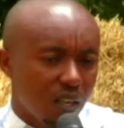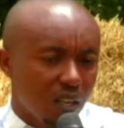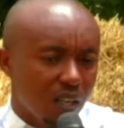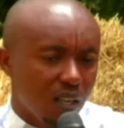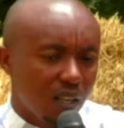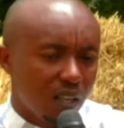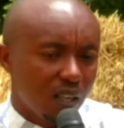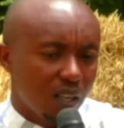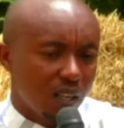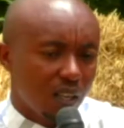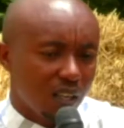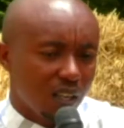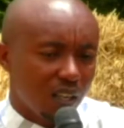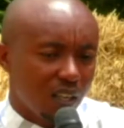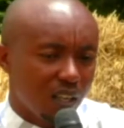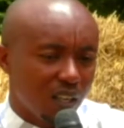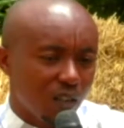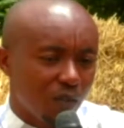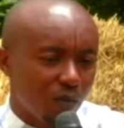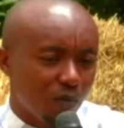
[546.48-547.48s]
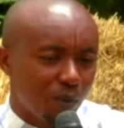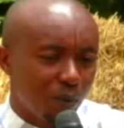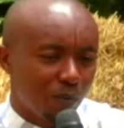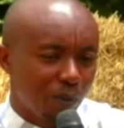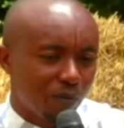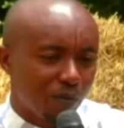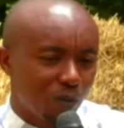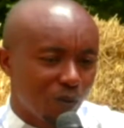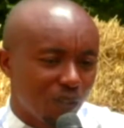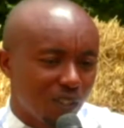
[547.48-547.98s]
And people
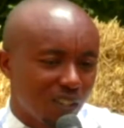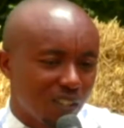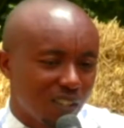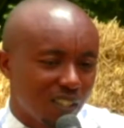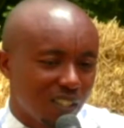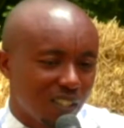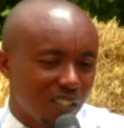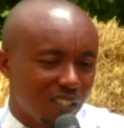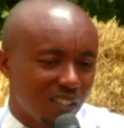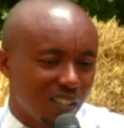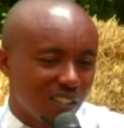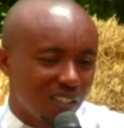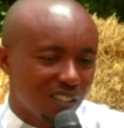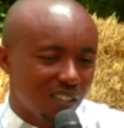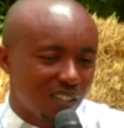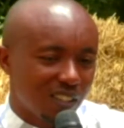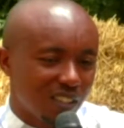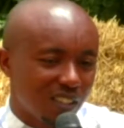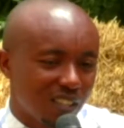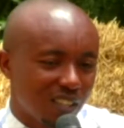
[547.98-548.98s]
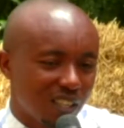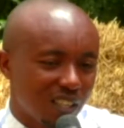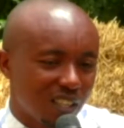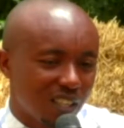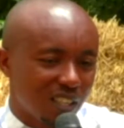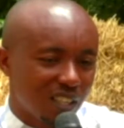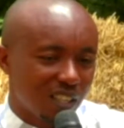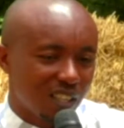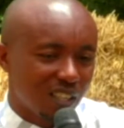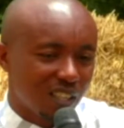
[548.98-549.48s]
have to understand,
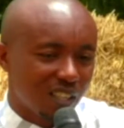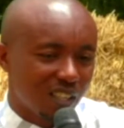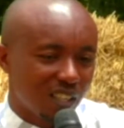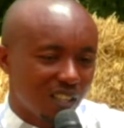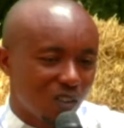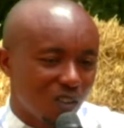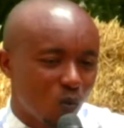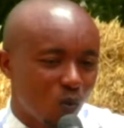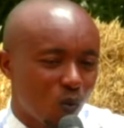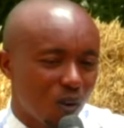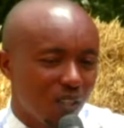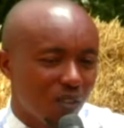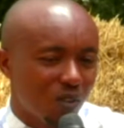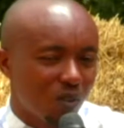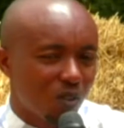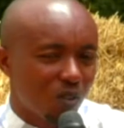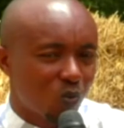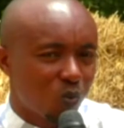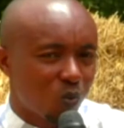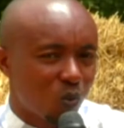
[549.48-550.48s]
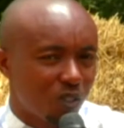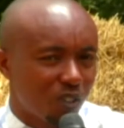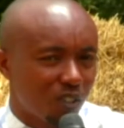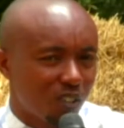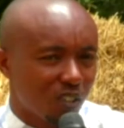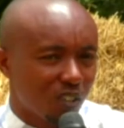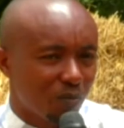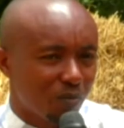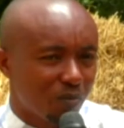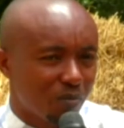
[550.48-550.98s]
we do not
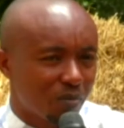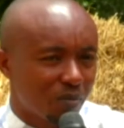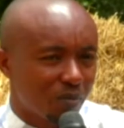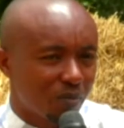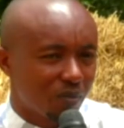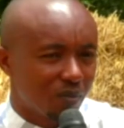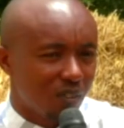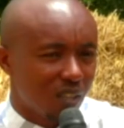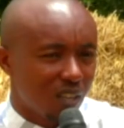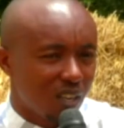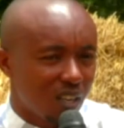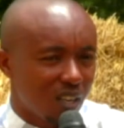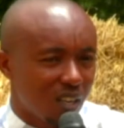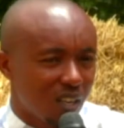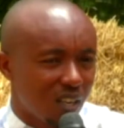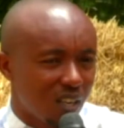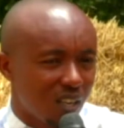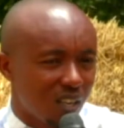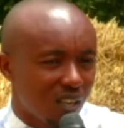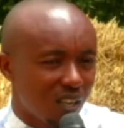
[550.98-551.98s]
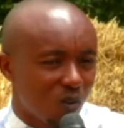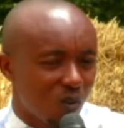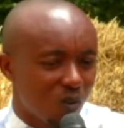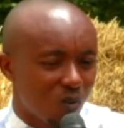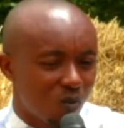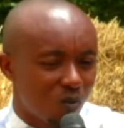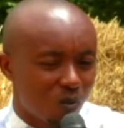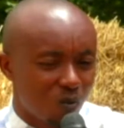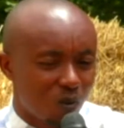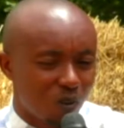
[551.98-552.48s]
worship,
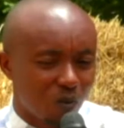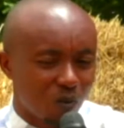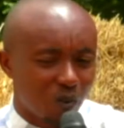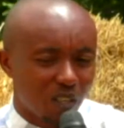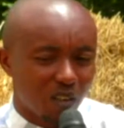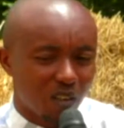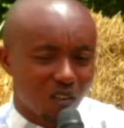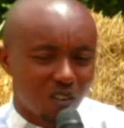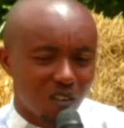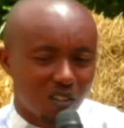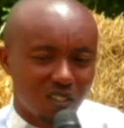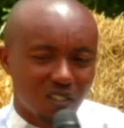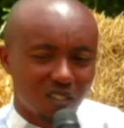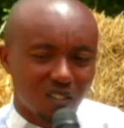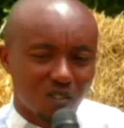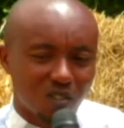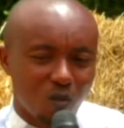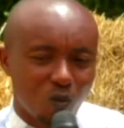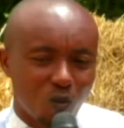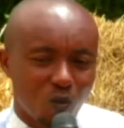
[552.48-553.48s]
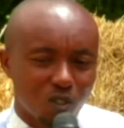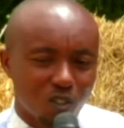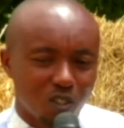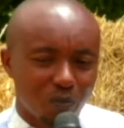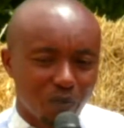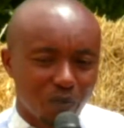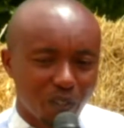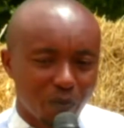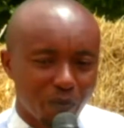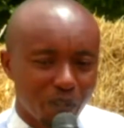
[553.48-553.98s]
we're not
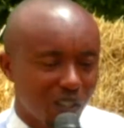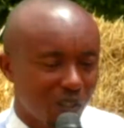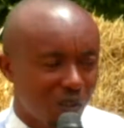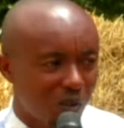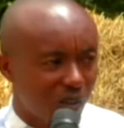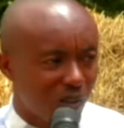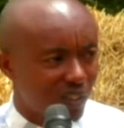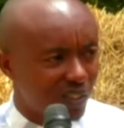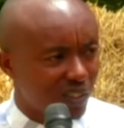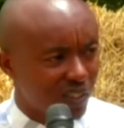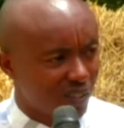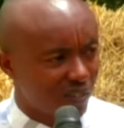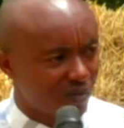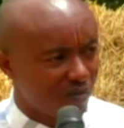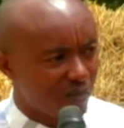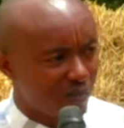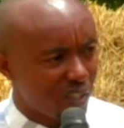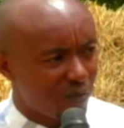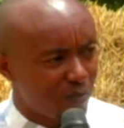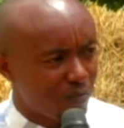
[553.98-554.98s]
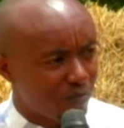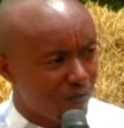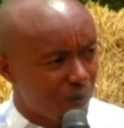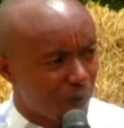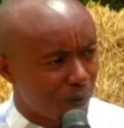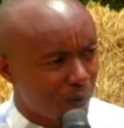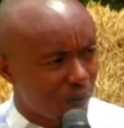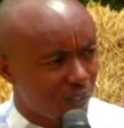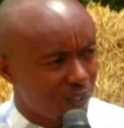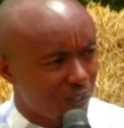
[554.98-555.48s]
worshiping many gods that
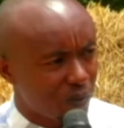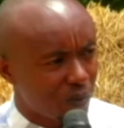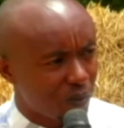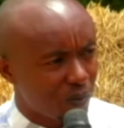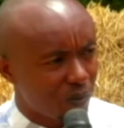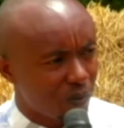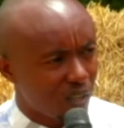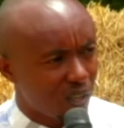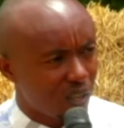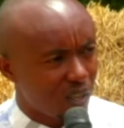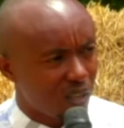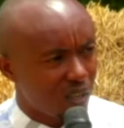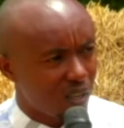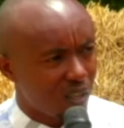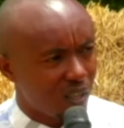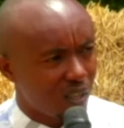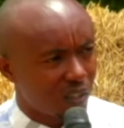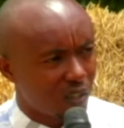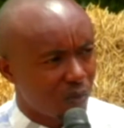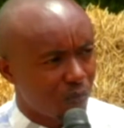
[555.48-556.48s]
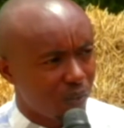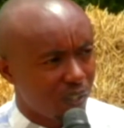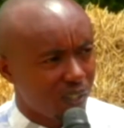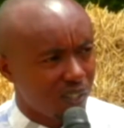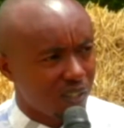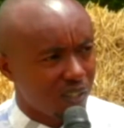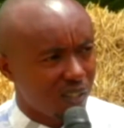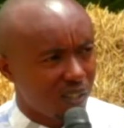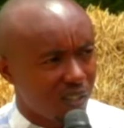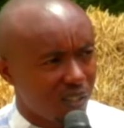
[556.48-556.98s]
people try to
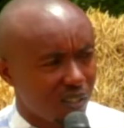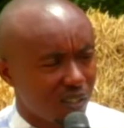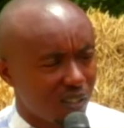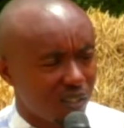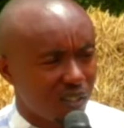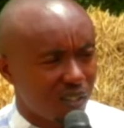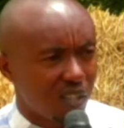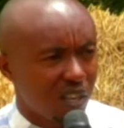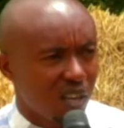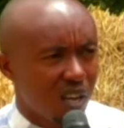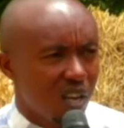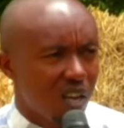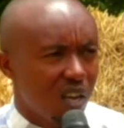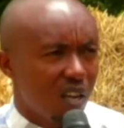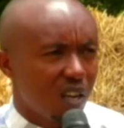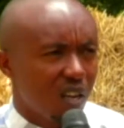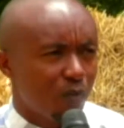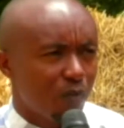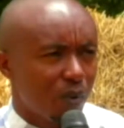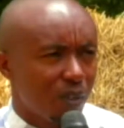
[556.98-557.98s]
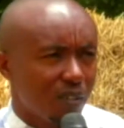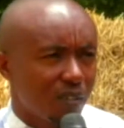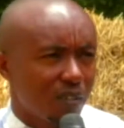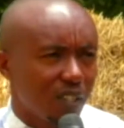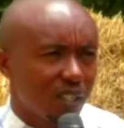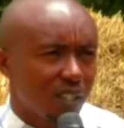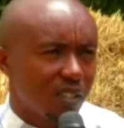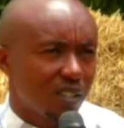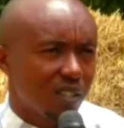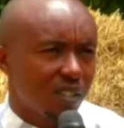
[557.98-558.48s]
explain as it is. But the
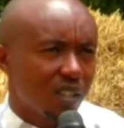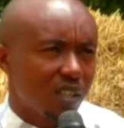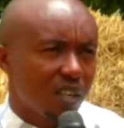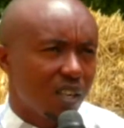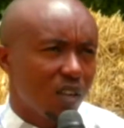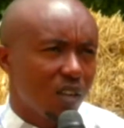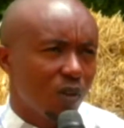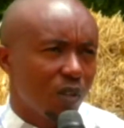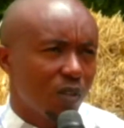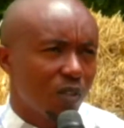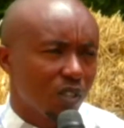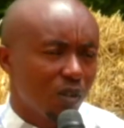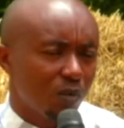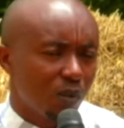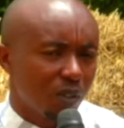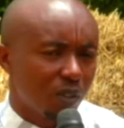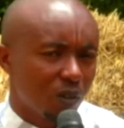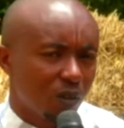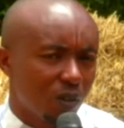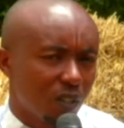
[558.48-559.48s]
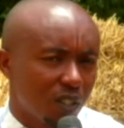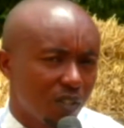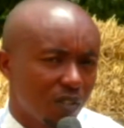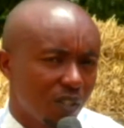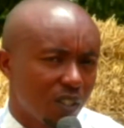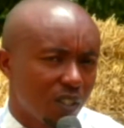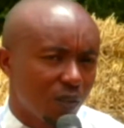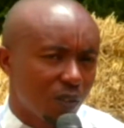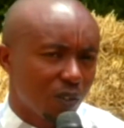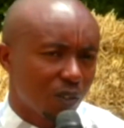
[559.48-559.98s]
thing is, when we talk about the Holy
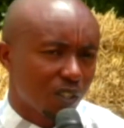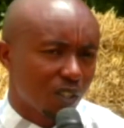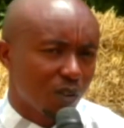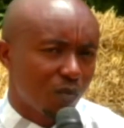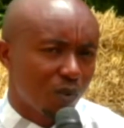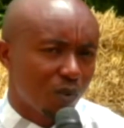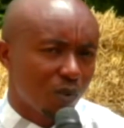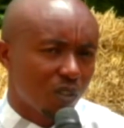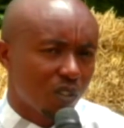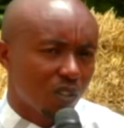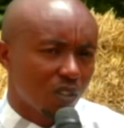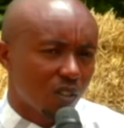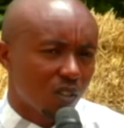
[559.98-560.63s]
Trinity, we're talking about